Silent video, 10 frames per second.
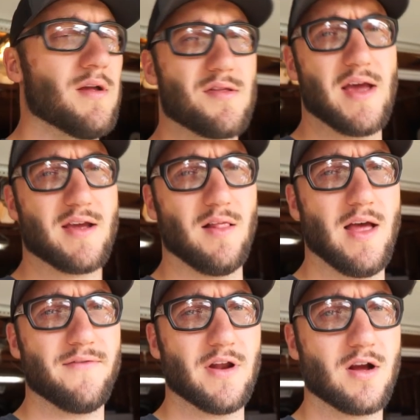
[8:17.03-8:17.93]
It's like
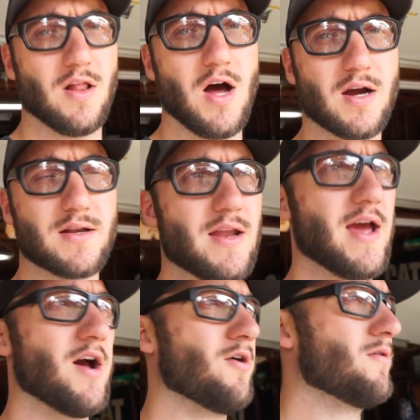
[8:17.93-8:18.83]
11 o'clock
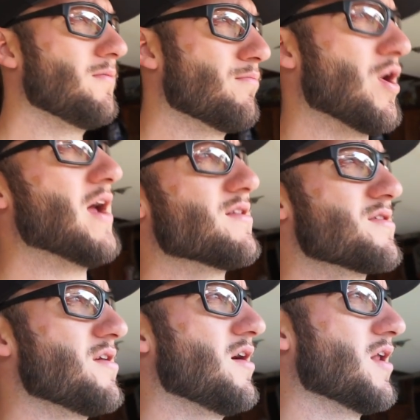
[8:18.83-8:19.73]
now, bright and
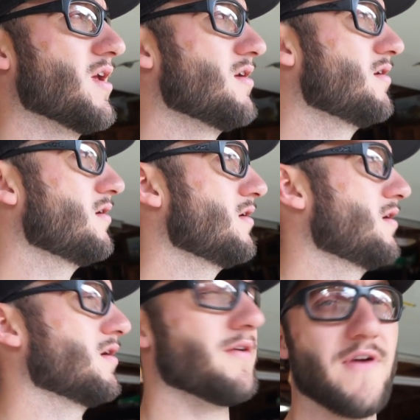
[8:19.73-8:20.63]
sunny
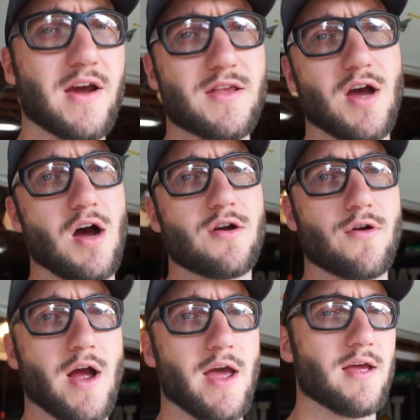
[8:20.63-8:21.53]
if I could talk
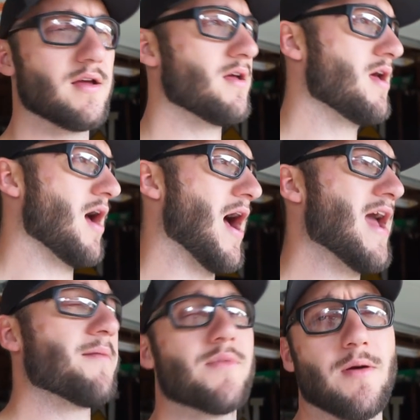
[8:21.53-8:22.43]
right, I
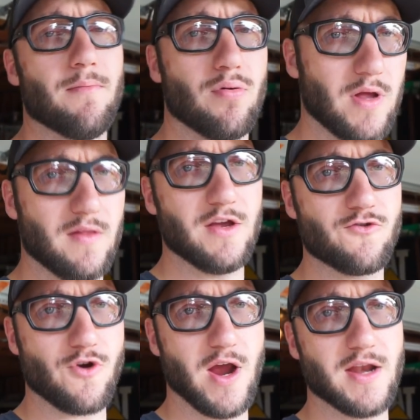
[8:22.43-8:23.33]
am completely
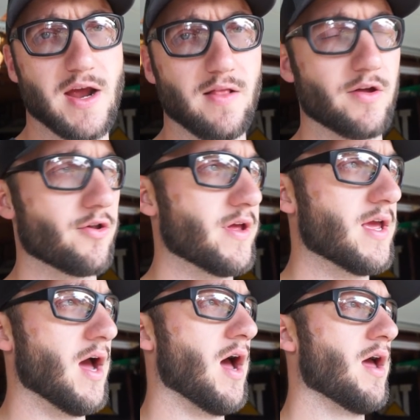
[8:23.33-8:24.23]
drained. I literally
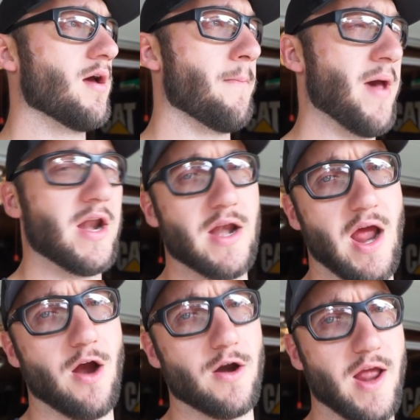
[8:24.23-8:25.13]
got about an
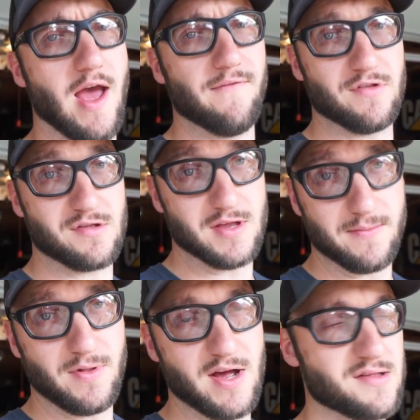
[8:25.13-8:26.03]
hour and a half of
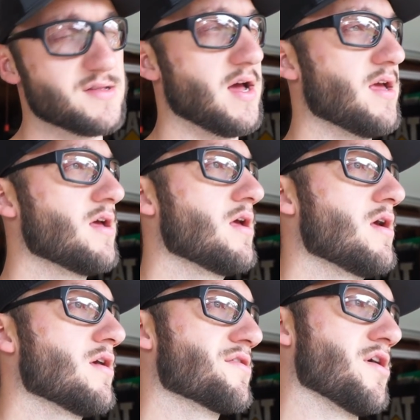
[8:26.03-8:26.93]
sleep last night,
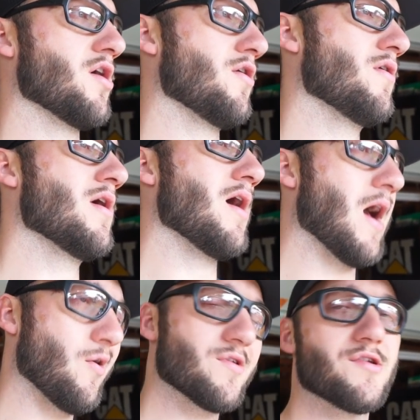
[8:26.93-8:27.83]
so
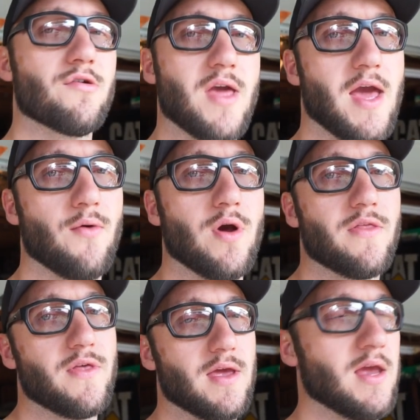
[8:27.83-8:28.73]
I was okay
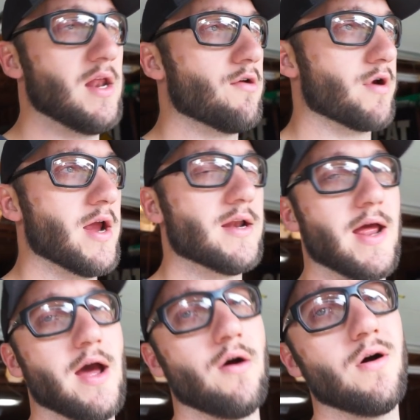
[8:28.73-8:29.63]
with getting rained
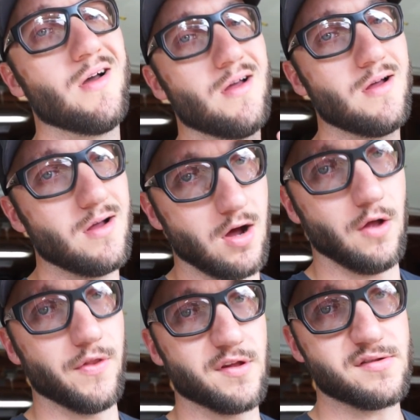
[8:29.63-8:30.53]
out
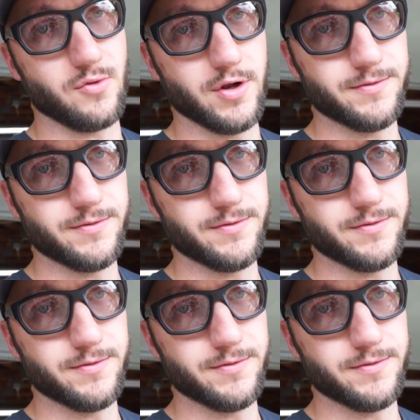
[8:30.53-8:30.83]
on this one.